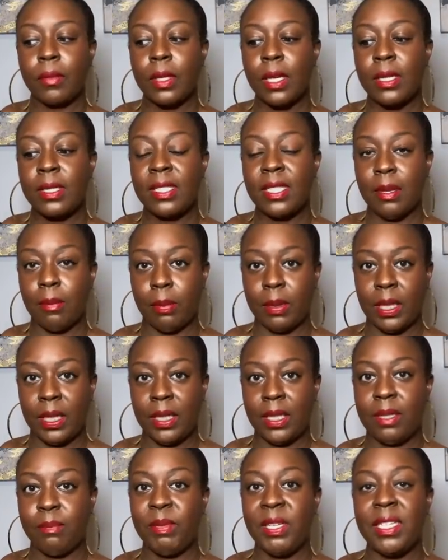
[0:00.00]

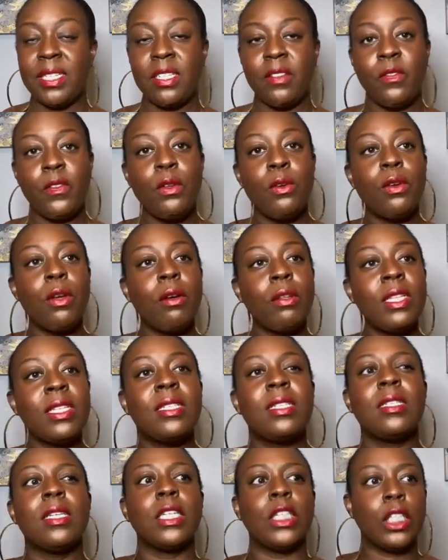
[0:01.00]
sibling. Because if you know this
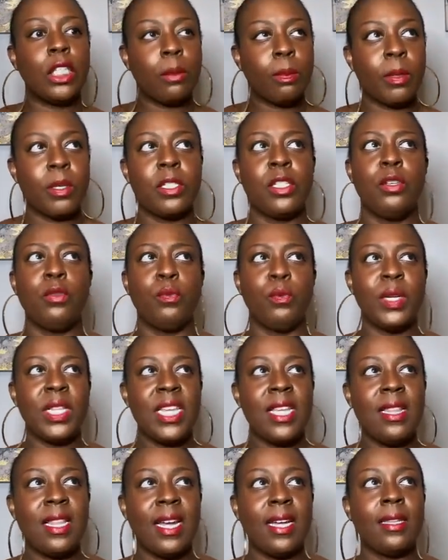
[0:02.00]
is a good person, you
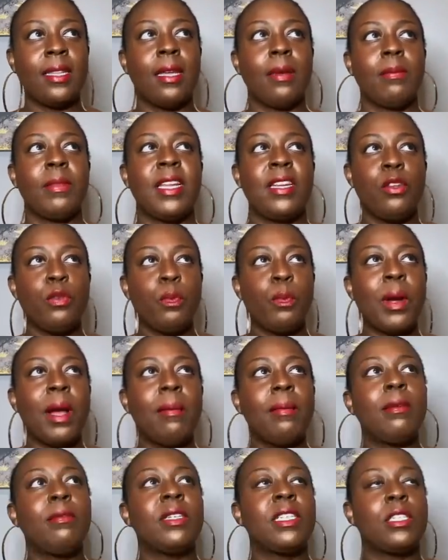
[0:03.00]
really like them, then you
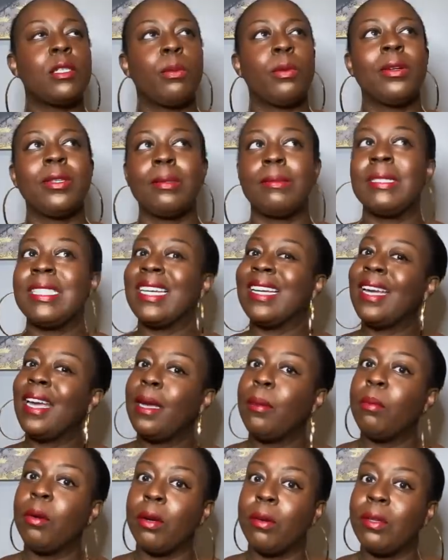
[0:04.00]
probably want to support them and say, hey
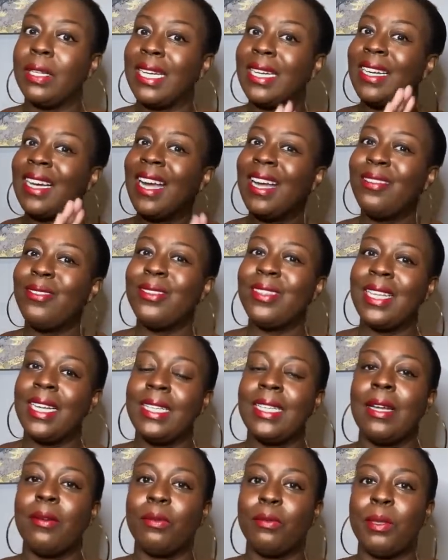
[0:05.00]
bro, like, I don't
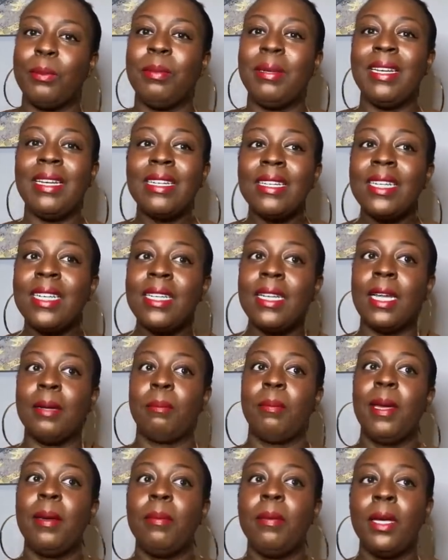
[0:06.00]
think that would be good, like,
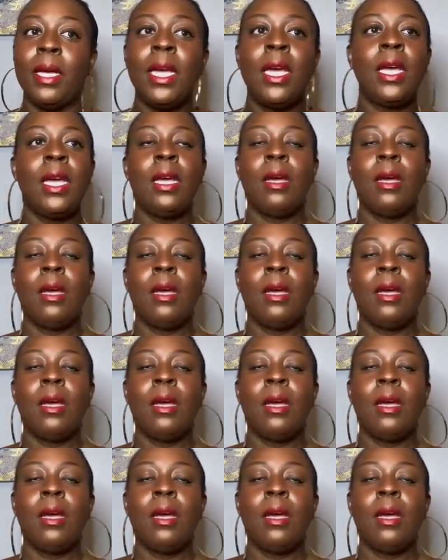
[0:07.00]
maybe.